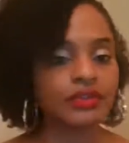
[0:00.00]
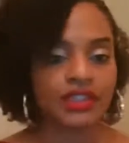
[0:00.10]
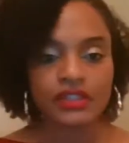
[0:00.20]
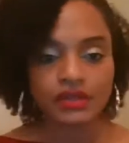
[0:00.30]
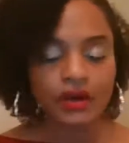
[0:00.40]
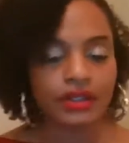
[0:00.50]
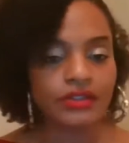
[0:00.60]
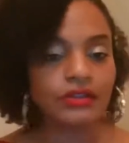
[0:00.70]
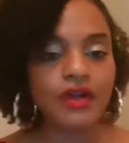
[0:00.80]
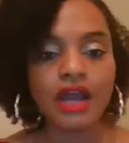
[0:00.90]
just starting
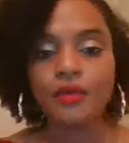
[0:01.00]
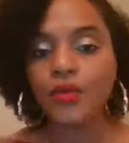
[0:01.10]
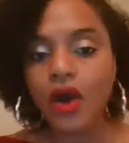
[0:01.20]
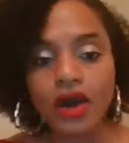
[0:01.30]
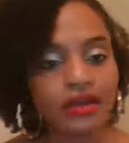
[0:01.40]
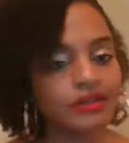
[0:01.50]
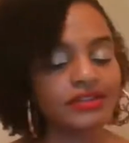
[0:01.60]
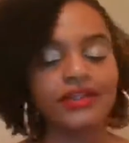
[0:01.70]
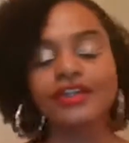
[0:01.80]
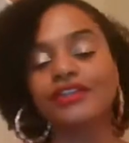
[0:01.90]
to learn how to walk,
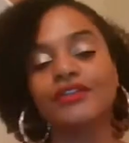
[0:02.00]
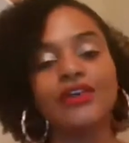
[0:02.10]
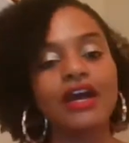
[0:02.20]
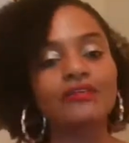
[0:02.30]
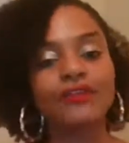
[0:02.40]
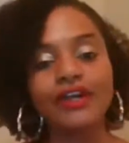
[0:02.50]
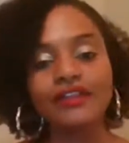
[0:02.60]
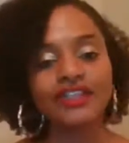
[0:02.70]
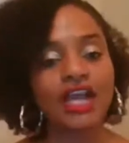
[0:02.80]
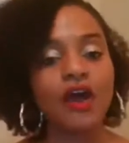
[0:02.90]
starting to learn how to run,
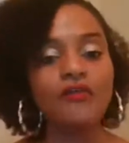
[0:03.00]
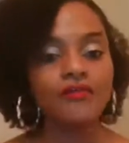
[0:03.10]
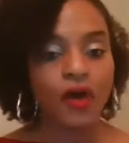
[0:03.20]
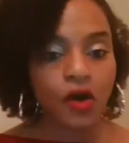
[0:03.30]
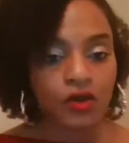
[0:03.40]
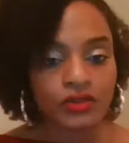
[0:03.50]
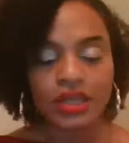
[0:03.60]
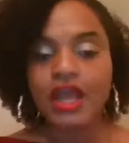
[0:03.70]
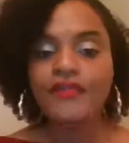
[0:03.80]
the child falls,